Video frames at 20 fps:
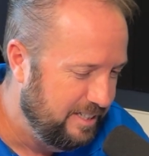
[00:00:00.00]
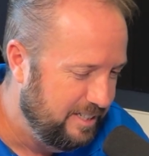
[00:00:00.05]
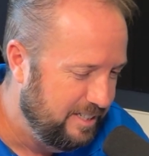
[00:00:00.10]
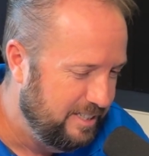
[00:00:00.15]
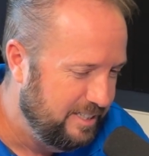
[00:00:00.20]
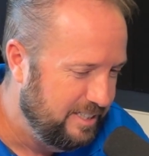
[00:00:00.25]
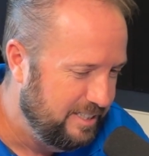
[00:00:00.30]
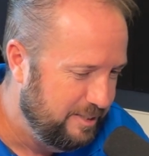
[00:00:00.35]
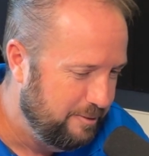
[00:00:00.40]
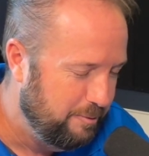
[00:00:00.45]

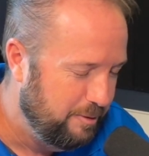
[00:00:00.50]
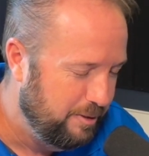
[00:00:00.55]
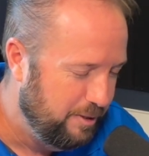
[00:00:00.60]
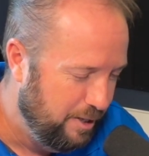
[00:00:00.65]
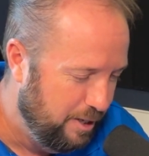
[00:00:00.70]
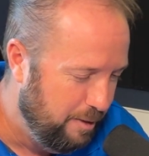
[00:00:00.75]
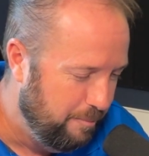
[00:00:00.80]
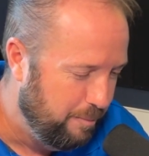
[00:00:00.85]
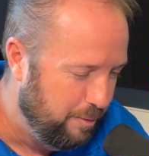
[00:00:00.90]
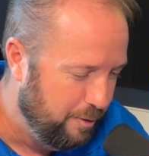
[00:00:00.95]
uh, with
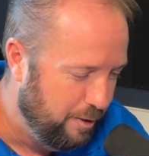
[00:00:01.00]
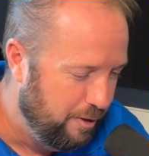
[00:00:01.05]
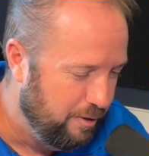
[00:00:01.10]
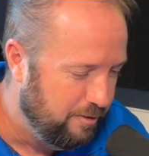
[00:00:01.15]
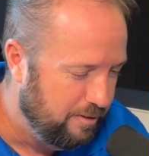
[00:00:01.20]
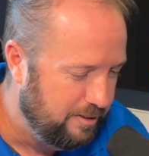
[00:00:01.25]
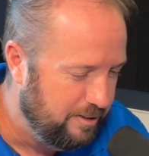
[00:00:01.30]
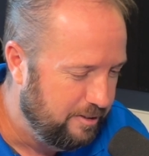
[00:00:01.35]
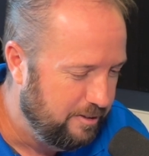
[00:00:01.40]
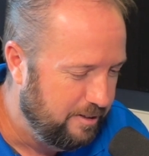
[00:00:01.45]
Upward
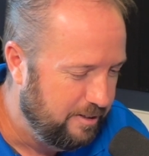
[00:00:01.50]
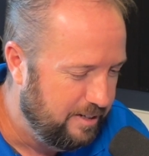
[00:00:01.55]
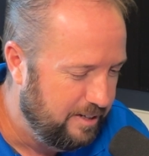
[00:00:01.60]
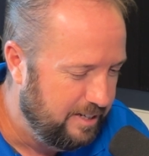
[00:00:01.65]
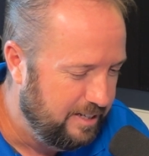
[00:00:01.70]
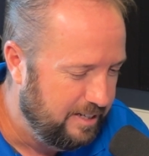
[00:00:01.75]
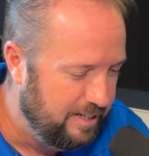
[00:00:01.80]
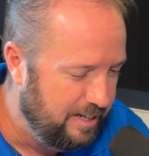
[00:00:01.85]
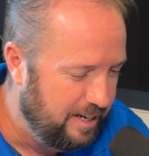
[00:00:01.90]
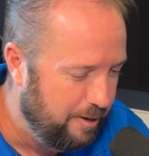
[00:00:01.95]
earlier,
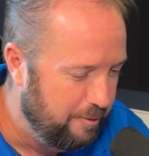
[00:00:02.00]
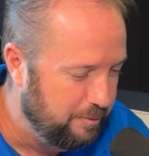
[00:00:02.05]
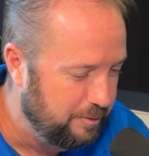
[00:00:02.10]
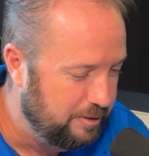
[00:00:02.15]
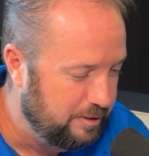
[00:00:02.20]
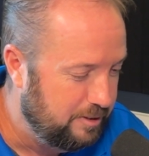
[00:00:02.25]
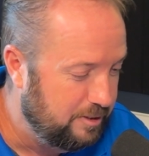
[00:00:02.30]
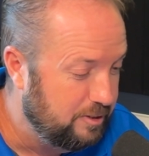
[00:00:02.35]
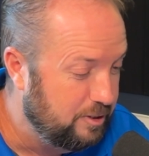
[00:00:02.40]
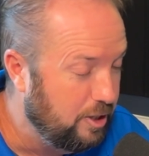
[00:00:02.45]
and I
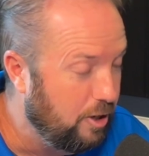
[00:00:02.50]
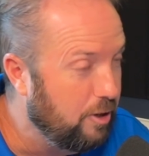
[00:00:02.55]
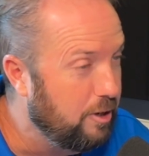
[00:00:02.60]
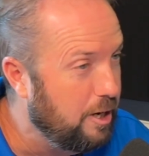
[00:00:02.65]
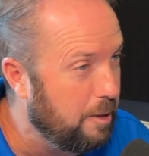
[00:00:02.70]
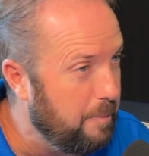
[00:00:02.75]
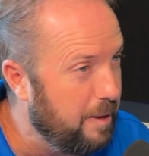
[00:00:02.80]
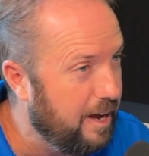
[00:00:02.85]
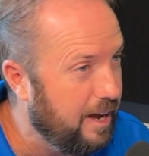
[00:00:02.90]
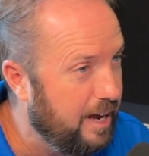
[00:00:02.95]
was
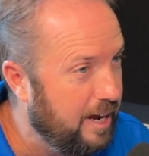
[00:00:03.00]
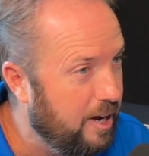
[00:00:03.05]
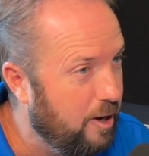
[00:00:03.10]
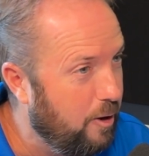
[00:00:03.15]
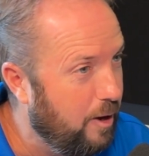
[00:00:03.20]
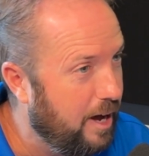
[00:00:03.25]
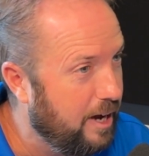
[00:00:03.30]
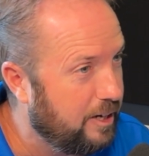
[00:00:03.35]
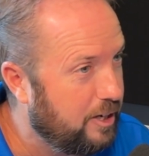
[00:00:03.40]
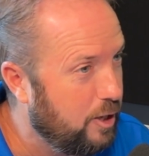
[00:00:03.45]
talking about
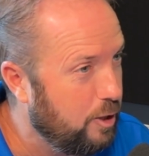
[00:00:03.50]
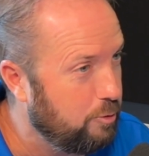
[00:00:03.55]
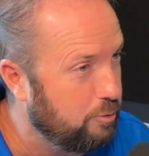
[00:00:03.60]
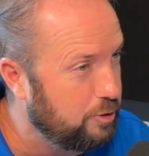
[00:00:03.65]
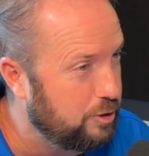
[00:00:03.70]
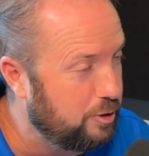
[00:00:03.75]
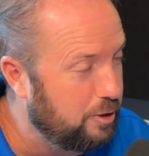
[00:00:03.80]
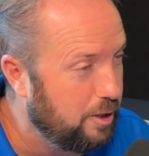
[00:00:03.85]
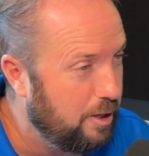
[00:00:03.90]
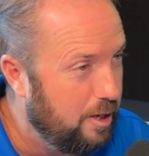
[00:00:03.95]
how I
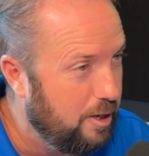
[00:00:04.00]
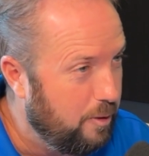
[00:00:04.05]
coached.